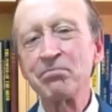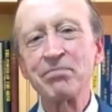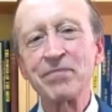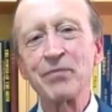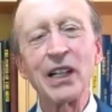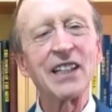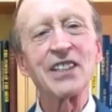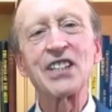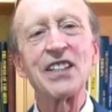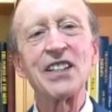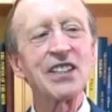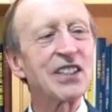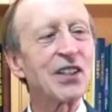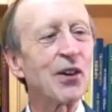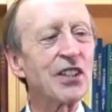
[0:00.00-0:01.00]
bring us
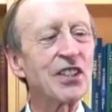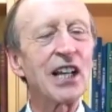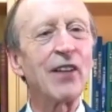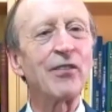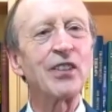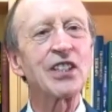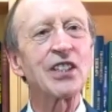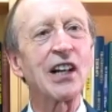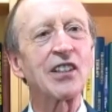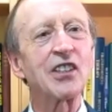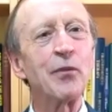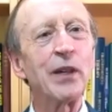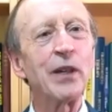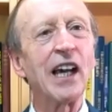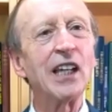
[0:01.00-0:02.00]
into sort of
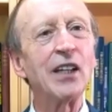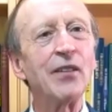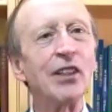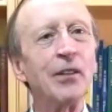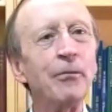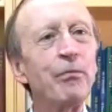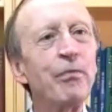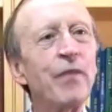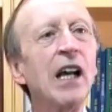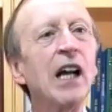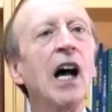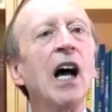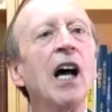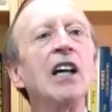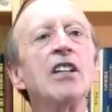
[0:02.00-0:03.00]
self-destructive behavior.
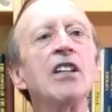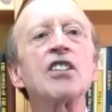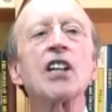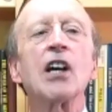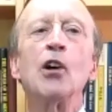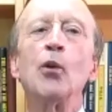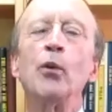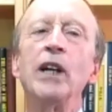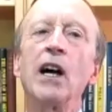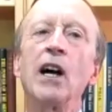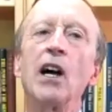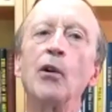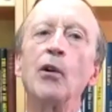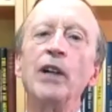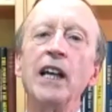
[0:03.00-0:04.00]
So we
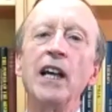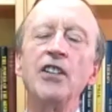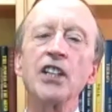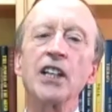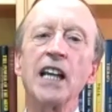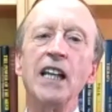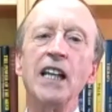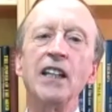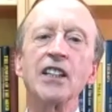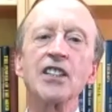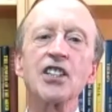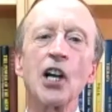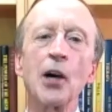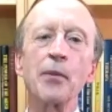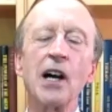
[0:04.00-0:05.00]
are re-educating the
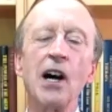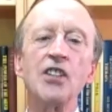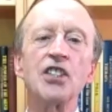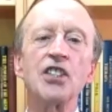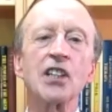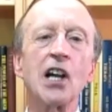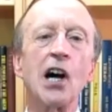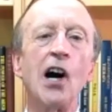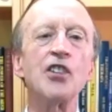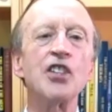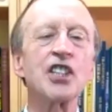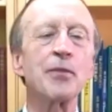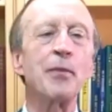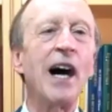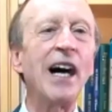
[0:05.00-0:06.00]
subconscious and
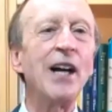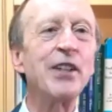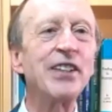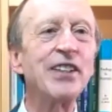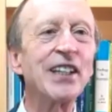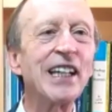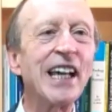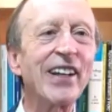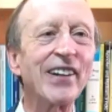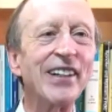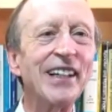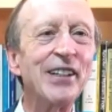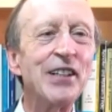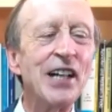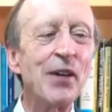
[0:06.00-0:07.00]
conscious mind
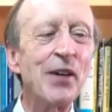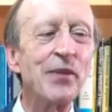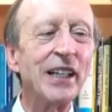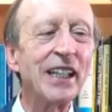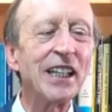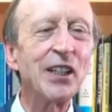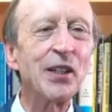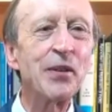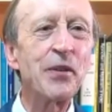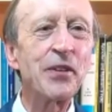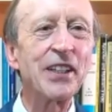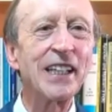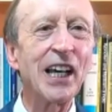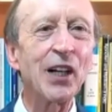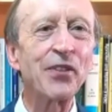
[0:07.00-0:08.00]
together, bringing them
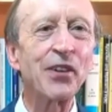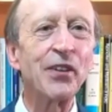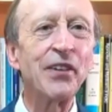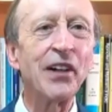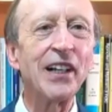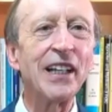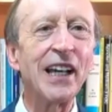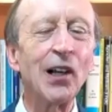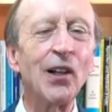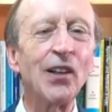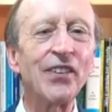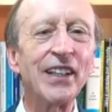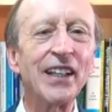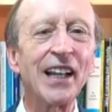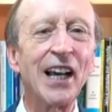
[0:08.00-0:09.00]
together for a very
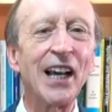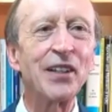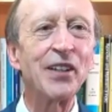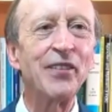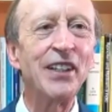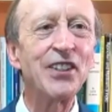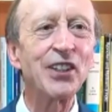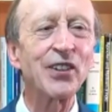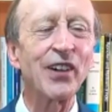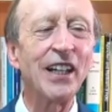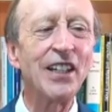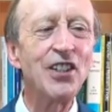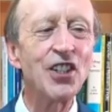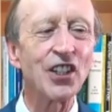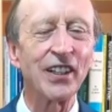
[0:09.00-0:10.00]
healthy level of
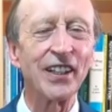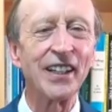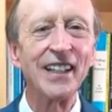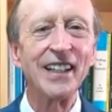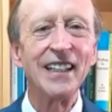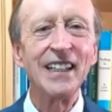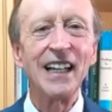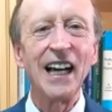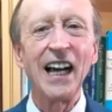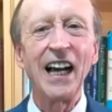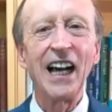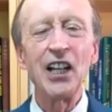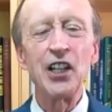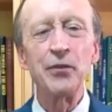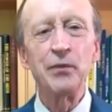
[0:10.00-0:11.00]
integration
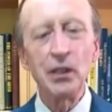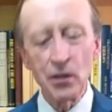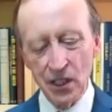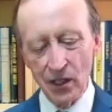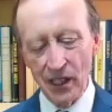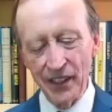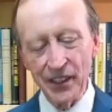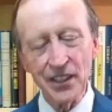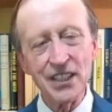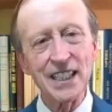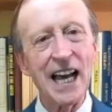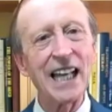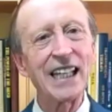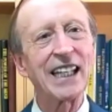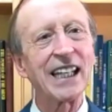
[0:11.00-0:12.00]
and mutual
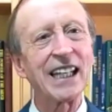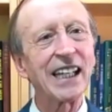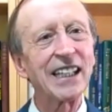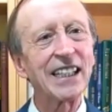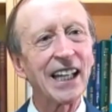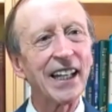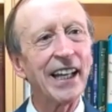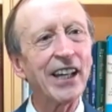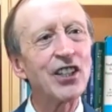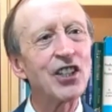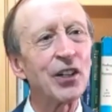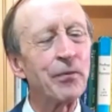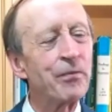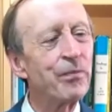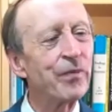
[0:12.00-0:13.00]
understanding and connection.